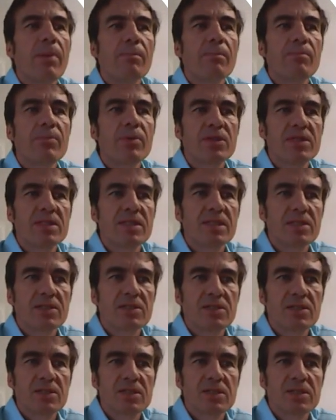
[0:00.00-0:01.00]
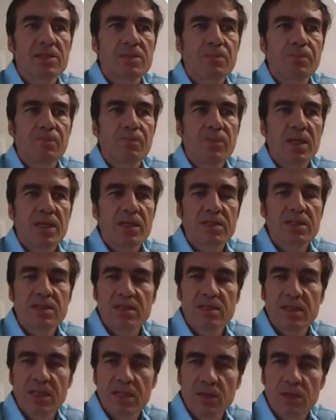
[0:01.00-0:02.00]
bumper stickers, a
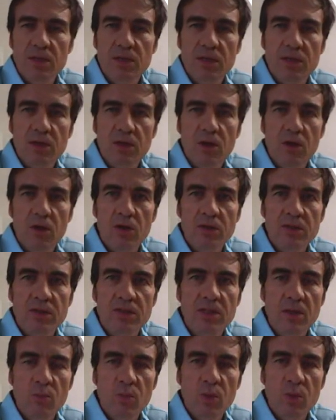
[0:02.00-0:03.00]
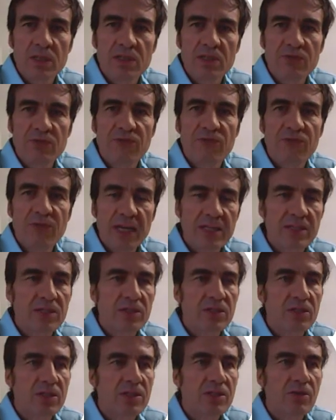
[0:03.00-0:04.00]
sticker on someone's
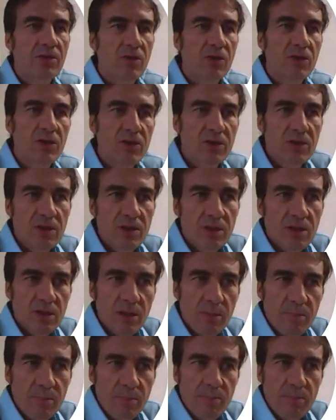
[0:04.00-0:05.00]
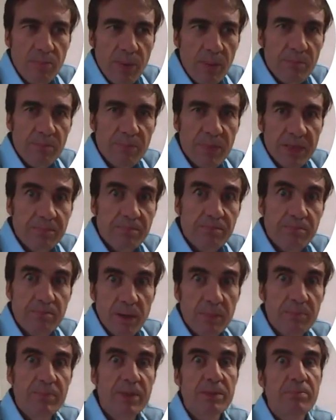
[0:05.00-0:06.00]
fender or the
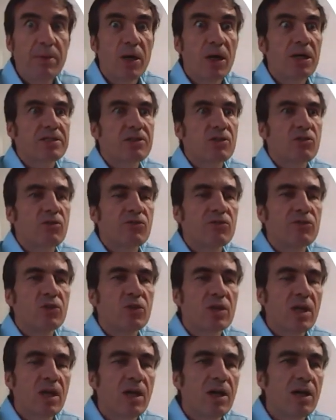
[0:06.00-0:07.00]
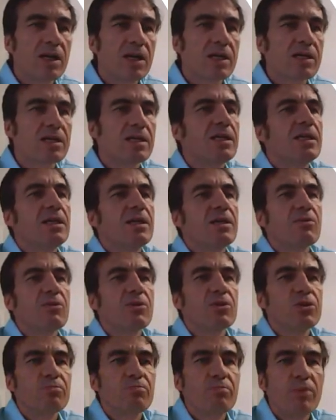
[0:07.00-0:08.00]
bumpy part of your car
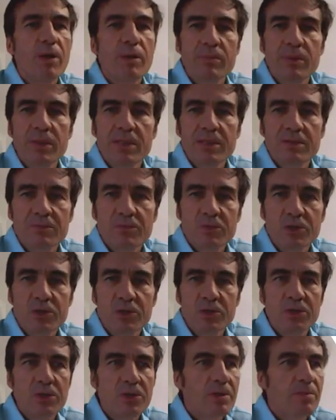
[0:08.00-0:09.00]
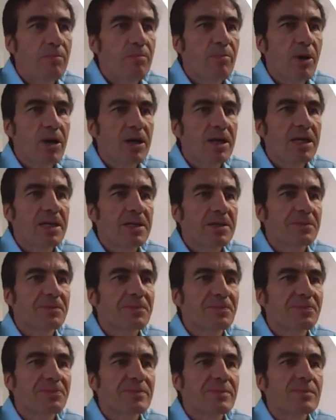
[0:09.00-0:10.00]
when you bump it when you're parking.
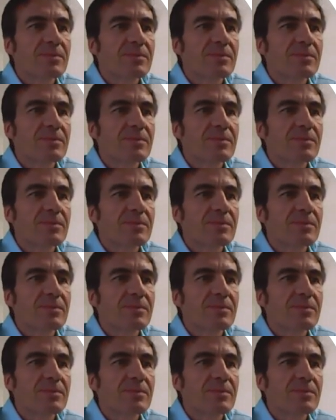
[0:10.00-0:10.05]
